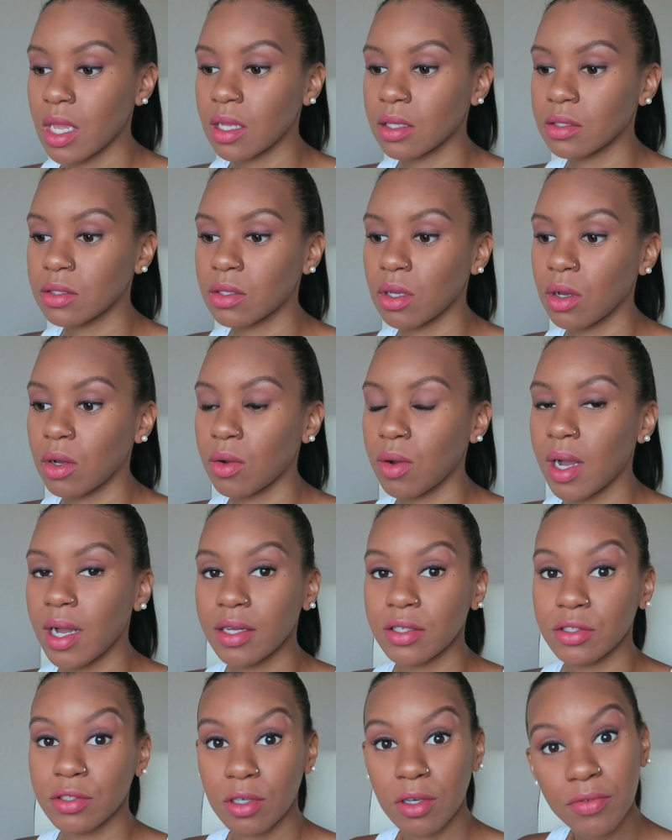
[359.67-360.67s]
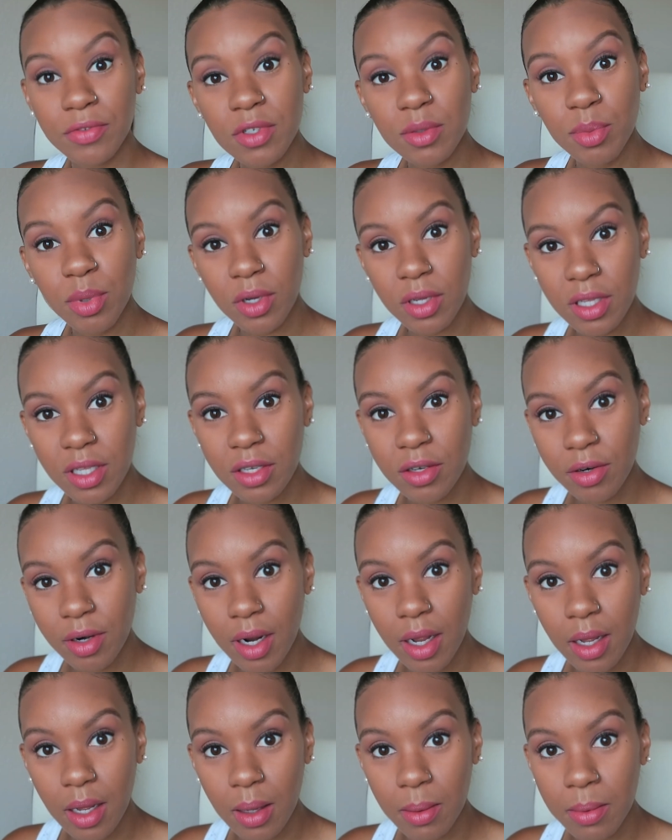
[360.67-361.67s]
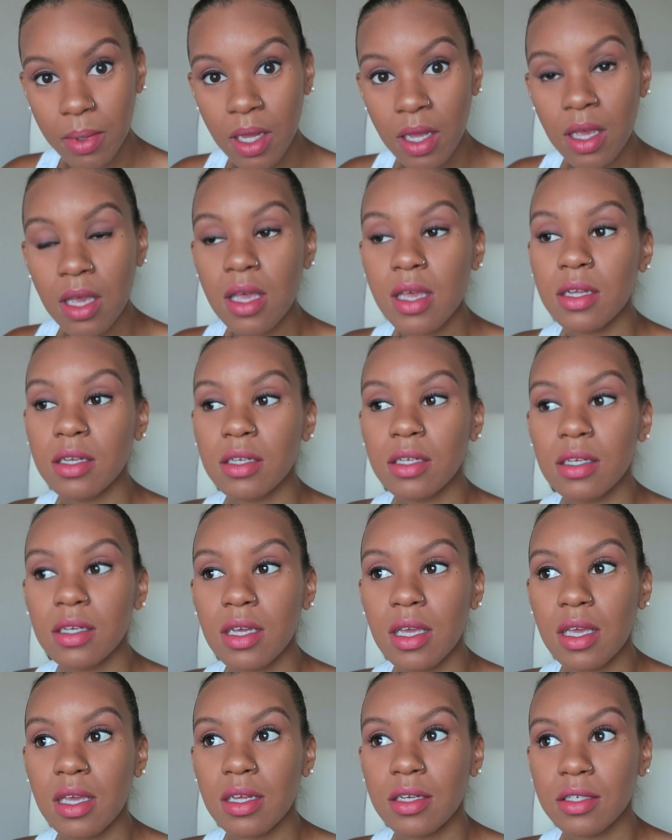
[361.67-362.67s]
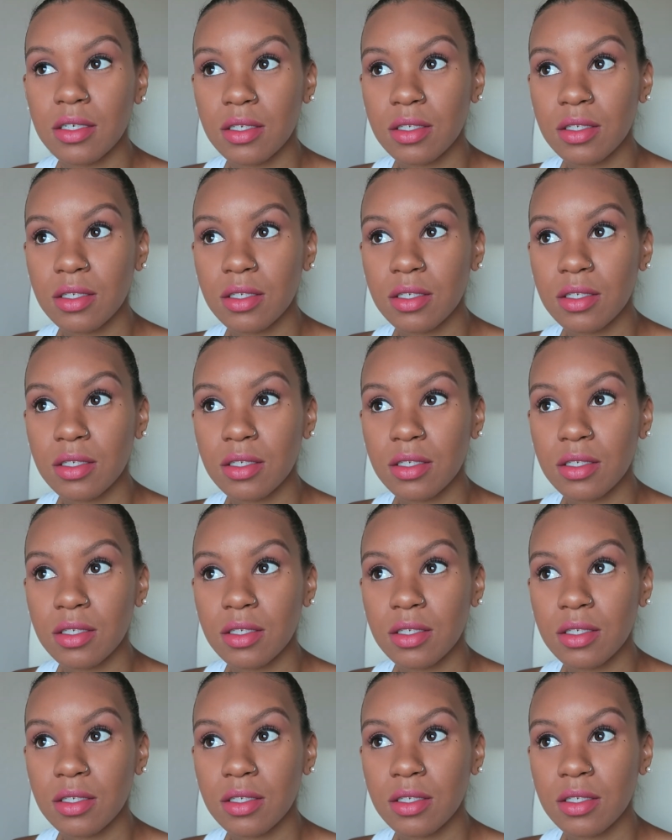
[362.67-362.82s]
And so I drove to Boiling Crab, and